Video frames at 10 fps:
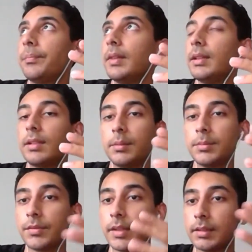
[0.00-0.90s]
In terms
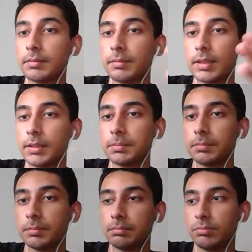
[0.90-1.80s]
of the
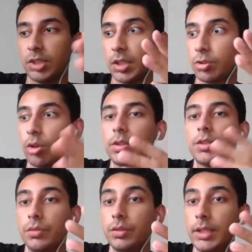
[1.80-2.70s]

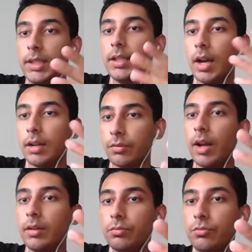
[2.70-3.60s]
doctor's routine,
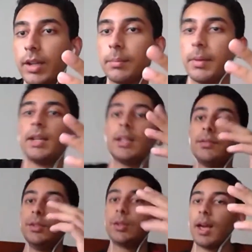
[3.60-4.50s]
I'd recommend,
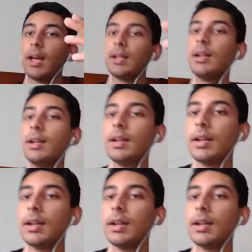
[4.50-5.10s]
if you can,